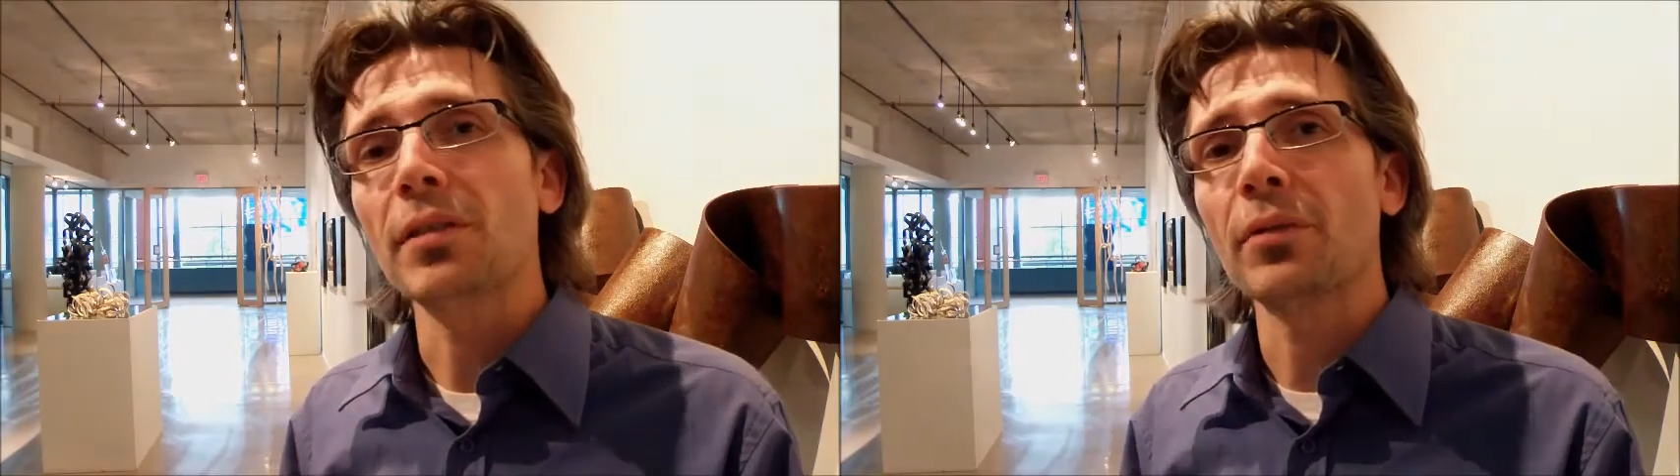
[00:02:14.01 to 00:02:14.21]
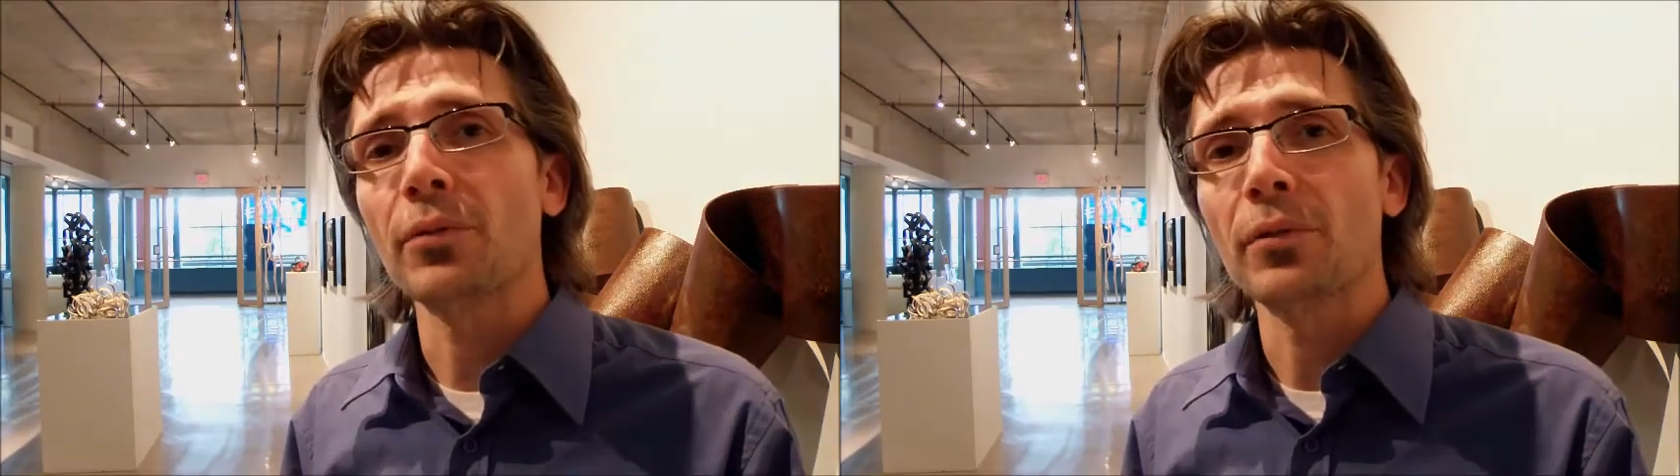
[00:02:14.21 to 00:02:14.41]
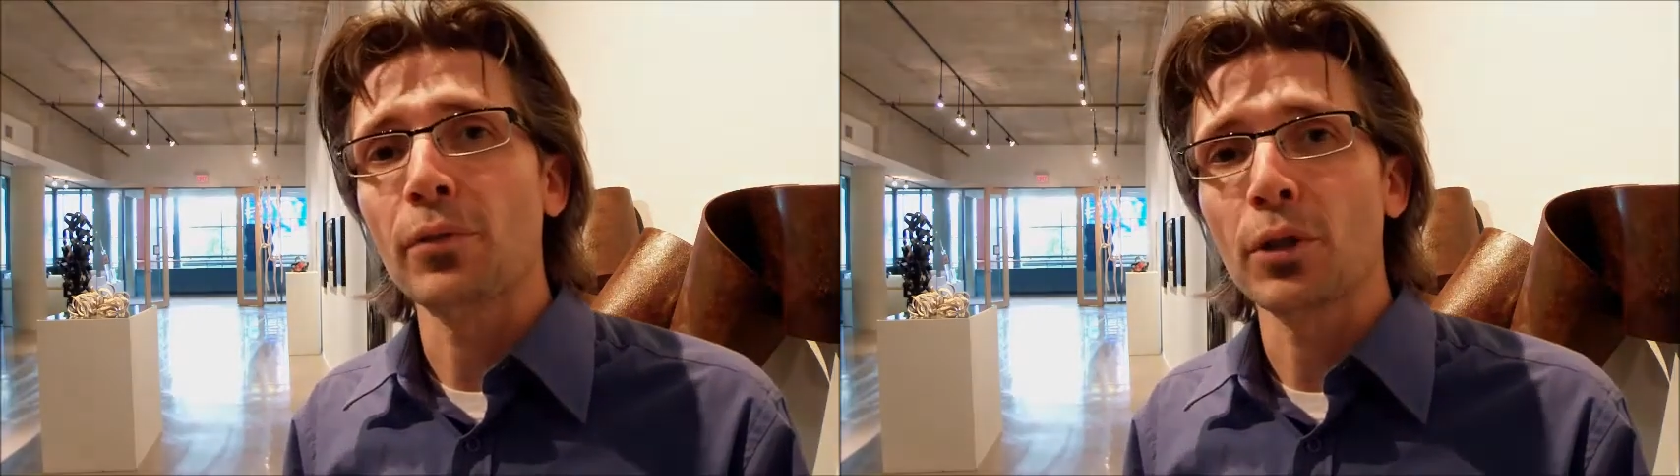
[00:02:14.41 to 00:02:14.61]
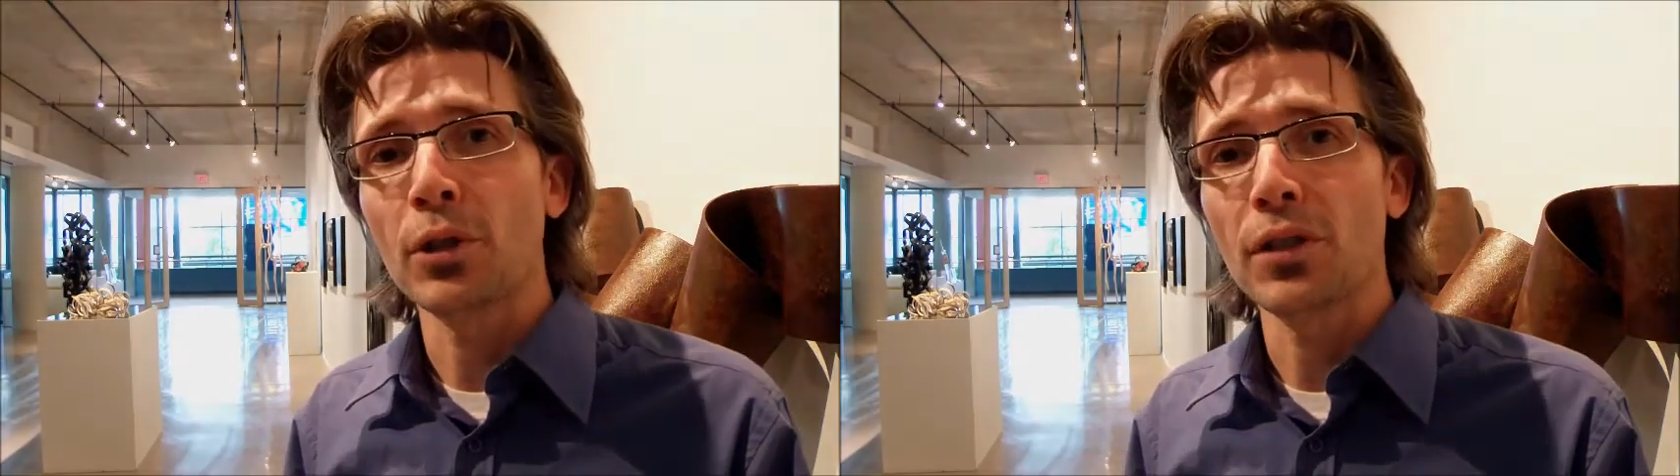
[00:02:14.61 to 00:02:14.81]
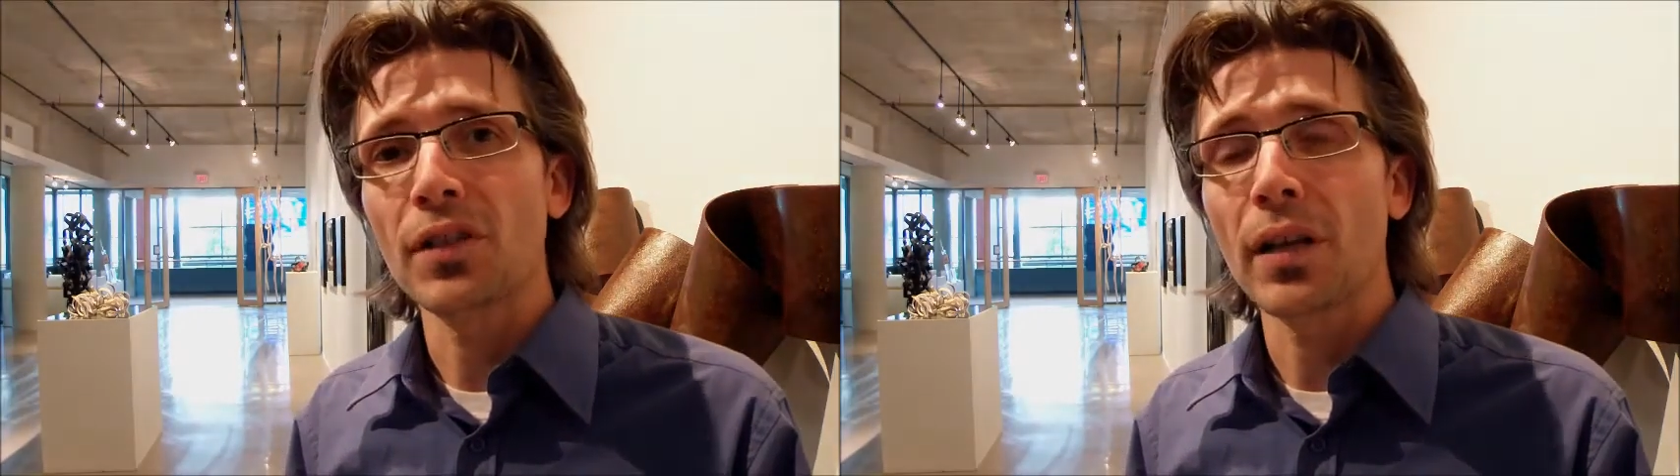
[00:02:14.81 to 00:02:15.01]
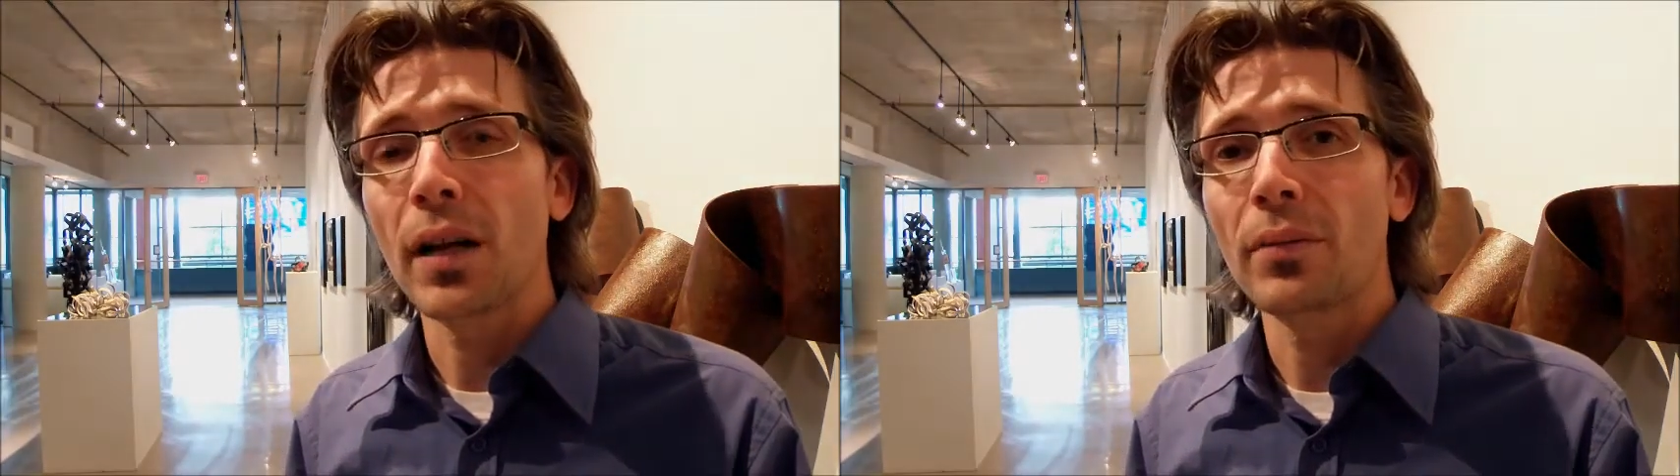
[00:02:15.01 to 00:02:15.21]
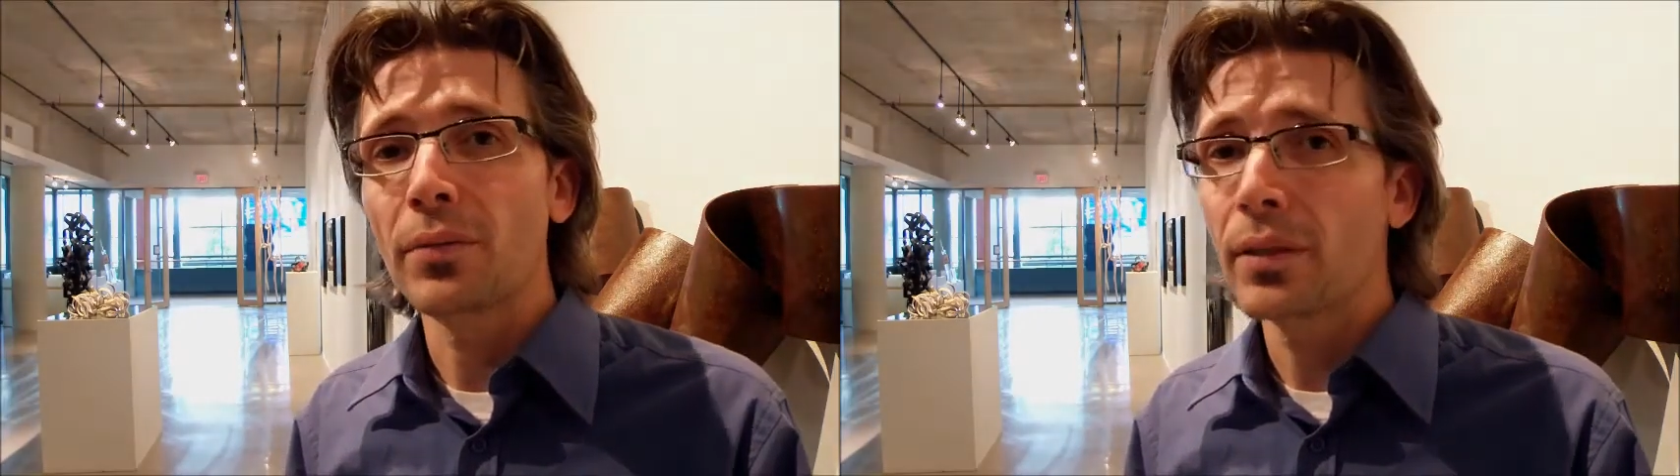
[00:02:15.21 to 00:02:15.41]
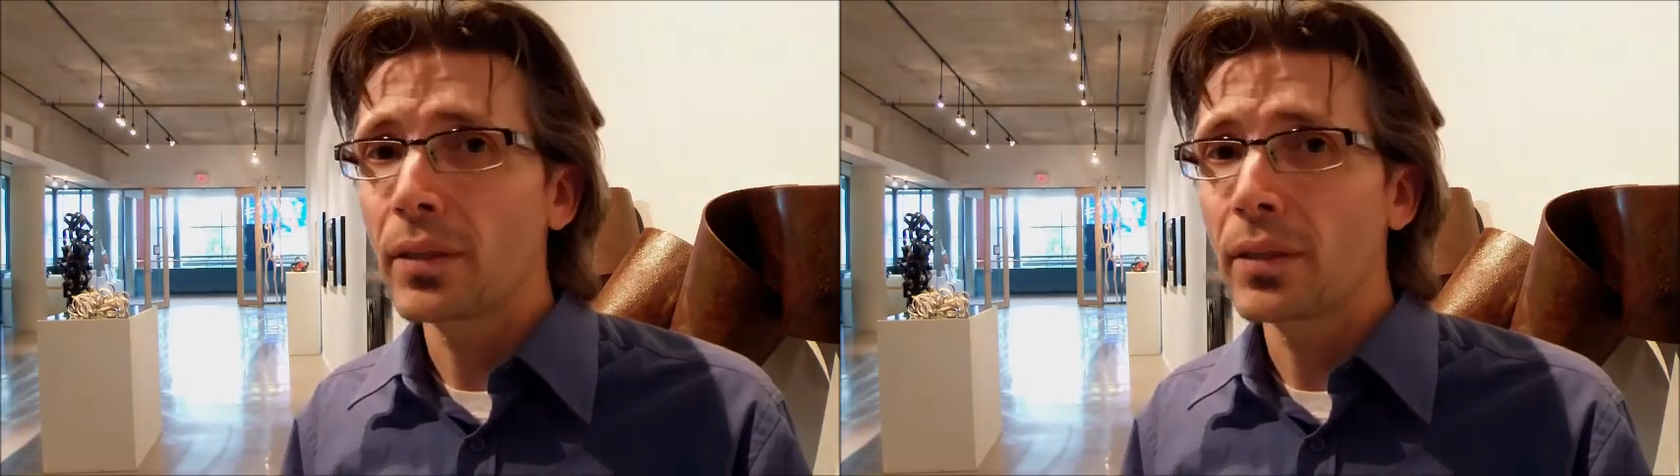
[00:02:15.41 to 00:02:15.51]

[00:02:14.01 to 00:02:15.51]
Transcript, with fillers: and different versions of